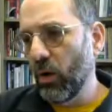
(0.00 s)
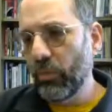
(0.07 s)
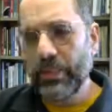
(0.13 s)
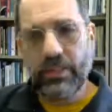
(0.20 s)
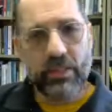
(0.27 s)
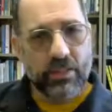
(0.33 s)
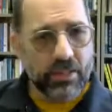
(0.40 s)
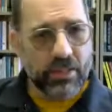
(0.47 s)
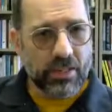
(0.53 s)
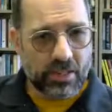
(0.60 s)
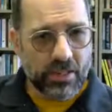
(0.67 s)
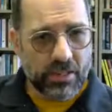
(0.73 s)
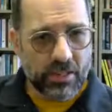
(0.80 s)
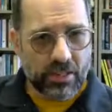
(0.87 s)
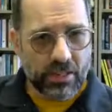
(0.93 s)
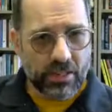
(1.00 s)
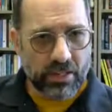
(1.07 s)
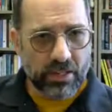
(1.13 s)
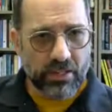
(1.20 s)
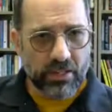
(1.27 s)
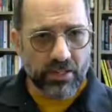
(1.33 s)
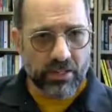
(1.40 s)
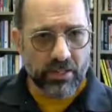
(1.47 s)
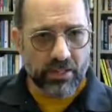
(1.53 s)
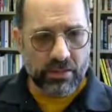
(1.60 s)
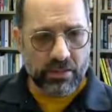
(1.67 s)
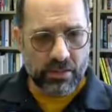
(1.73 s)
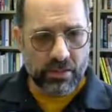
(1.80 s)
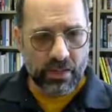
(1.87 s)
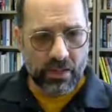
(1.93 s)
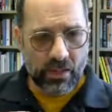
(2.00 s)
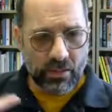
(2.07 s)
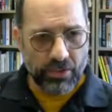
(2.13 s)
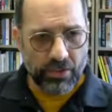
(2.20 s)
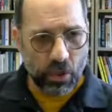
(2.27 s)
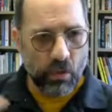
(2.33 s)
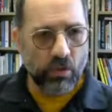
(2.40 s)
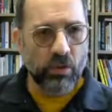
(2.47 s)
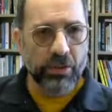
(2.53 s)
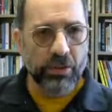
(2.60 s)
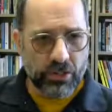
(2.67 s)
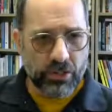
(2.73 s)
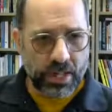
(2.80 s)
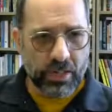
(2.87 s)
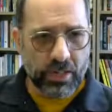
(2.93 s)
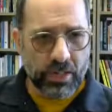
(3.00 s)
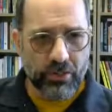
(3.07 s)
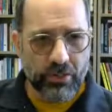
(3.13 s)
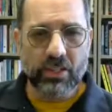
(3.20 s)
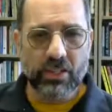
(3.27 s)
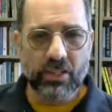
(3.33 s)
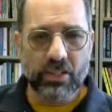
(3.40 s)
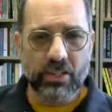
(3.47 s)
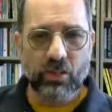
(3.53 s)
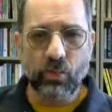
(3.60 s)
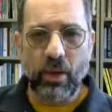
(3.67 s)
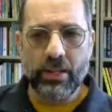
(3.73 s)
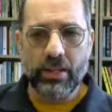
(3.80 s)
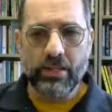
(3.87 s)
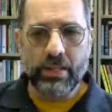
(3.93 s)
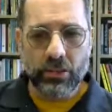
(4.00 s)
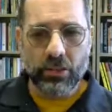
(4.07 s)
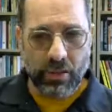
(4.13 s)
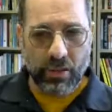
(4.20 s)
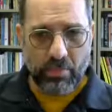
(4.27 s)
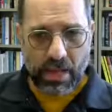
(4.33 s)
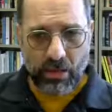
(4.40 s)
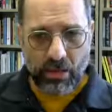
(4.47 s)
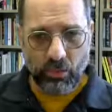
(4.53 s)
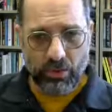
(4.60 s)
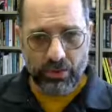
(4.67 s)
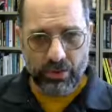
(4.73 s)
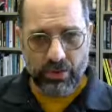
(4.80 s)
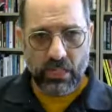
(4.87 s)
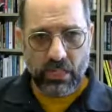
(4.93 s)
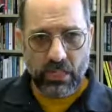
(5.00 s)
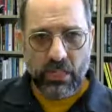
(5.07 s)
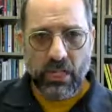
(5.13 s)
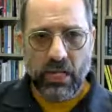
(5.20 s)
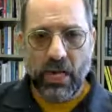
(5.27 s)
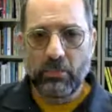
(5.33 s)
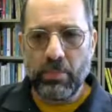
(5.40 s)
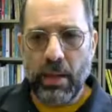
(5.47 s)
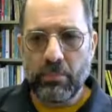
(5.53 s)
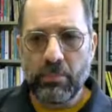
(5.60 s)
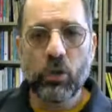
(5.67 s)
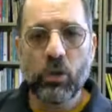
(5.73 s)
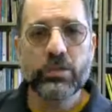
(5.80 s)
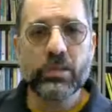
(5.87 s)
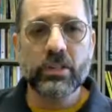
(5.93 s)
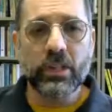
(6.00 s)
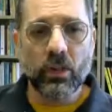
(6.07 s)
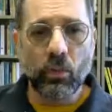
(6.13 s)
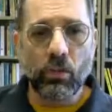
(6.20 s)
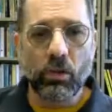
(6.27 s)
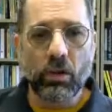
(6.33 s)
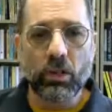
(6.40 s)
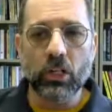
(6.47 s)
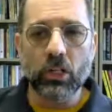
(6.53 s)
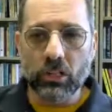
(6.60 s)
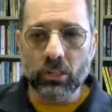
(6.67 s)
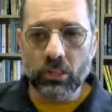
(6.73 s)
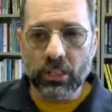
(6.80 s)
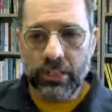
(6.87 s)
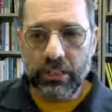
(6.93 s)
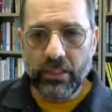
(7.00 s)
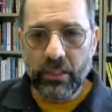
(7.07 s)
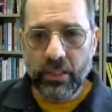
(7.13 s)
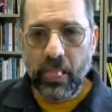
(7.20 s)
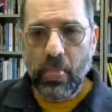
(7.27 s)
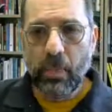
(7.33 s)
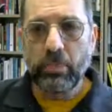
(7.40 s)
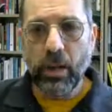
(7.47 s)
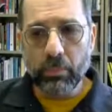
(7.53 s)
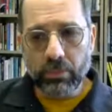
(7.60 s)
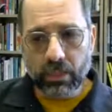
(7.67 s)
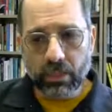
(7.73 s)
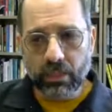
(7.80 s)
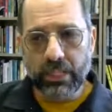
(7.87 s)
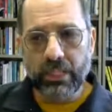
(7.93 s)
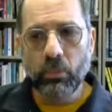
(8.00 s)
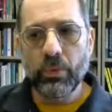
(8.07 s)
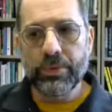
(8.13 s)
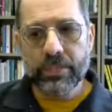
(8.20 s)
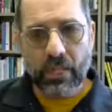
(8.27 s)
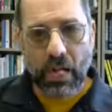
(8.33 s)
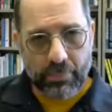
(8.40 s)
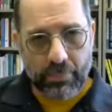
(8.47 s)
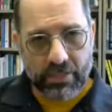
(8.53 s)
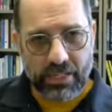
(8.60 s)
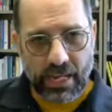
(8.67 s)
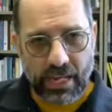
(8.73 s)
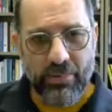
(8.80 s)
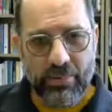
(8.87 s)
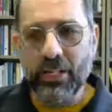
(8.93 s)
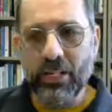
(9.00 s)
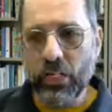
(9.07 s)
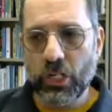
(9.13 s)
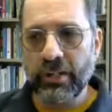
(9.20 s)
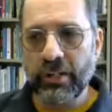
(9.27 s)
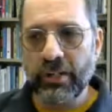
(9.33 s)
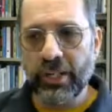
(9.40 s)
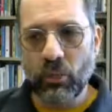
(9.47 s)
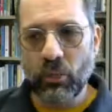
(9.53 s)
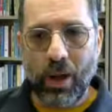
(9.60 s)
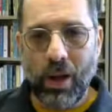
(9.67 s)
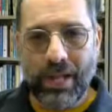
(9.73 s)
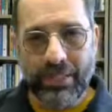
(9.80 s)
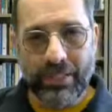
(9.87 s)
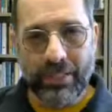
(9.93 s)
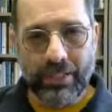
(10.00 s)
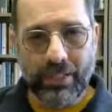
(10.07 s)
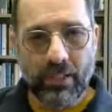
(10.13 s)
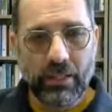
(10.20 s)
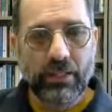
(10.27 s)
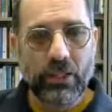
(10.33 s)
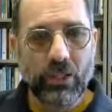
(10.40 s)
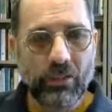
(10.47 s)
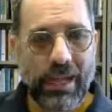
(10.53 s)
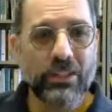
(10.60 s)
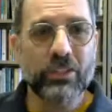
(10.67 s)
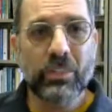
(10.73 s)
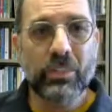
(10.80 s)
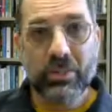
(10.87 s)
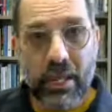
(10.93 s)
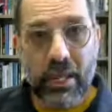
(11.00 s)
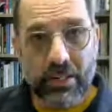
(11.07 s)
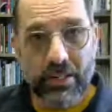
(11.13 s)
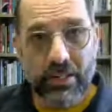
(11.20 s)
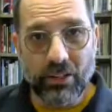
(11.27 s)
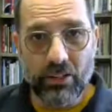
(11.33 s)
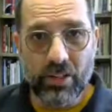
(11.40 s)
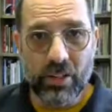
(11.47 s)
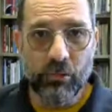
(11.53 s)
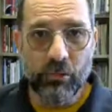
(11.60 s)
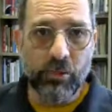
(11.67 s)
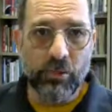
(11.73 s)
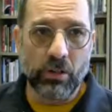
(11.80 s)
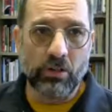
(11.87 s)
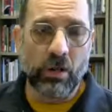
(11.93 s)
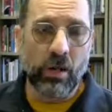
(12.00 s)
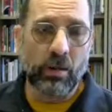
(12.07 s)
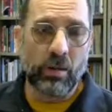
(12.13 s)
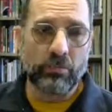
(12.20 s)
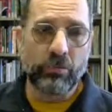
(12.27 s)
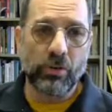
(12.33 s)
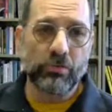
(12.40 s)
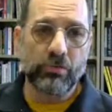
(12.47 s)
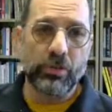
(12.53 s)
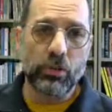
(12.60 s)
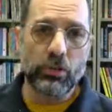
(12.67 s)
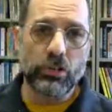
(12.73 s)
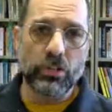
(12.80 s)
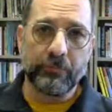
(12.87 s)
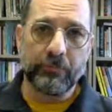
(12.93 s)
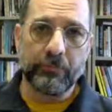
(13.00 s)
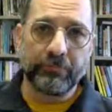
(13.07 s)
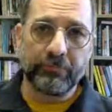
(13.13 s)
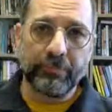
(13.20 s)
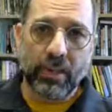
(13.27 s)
We think this is although understandable to think this way, it's actually backwards. By posting your work early, publicly, with a timestamp and sharing it widely, you're actually protecting yourself from future